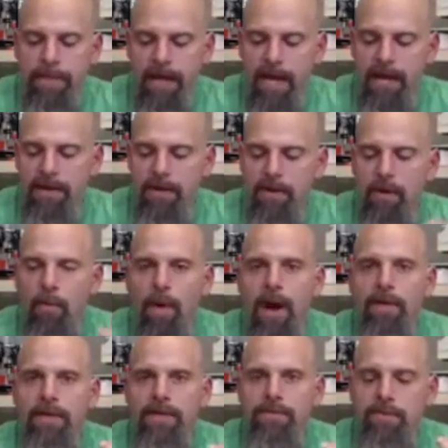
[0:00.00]
And you know, wow,
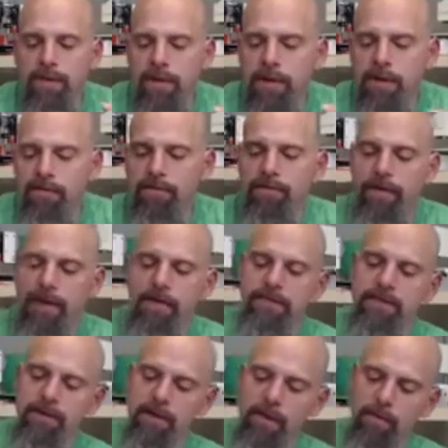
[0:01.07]
that's a really good fit
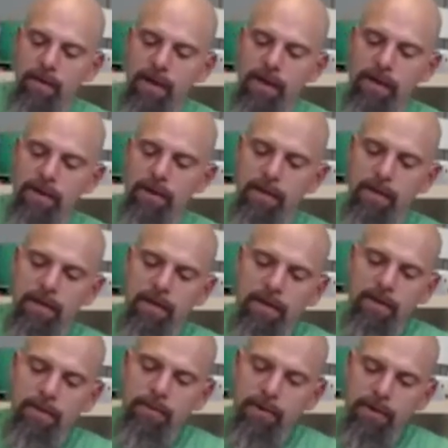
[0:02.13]
so that when
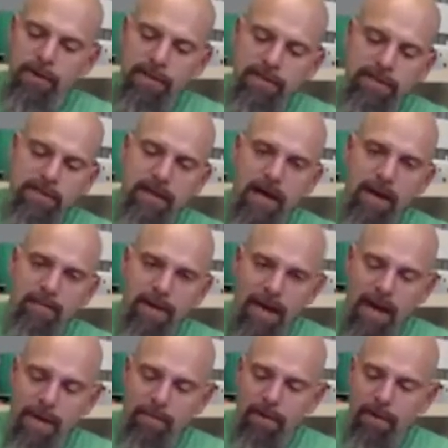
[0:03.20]
you put this top
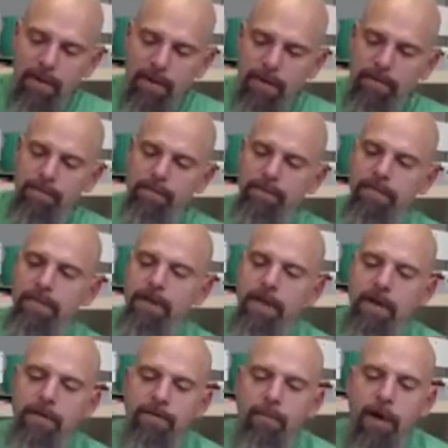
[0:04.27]
cap on, you know,
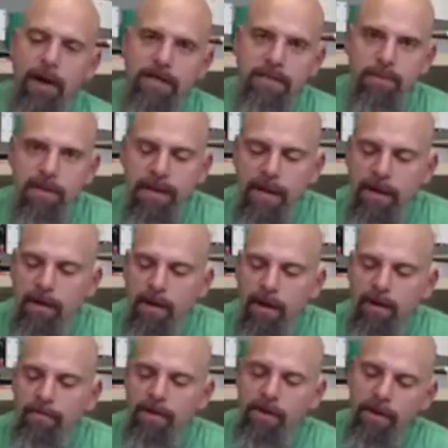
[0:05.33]
it's possible to get it off.
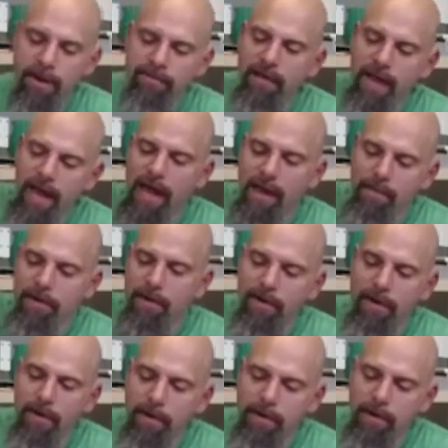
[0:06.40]
You don't have to hammer it
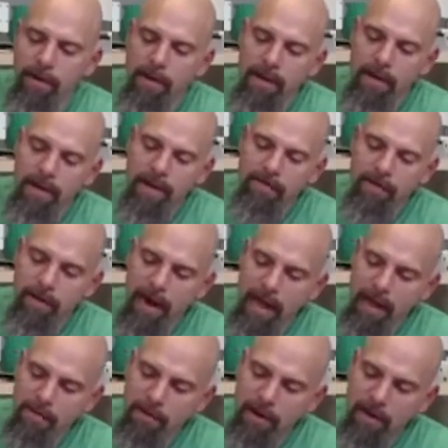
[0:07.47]
on. If you're
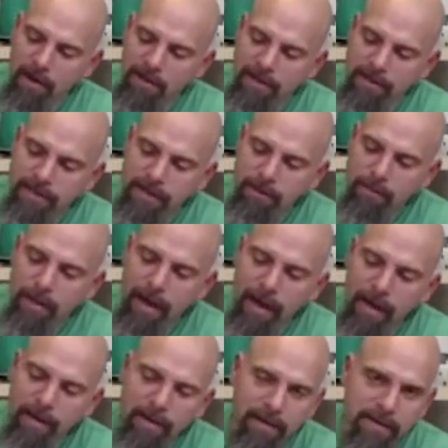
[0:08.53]
hammering on this little
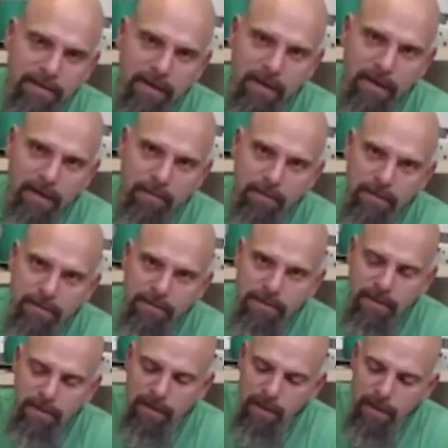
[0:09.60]
bot, it's going to abuse it.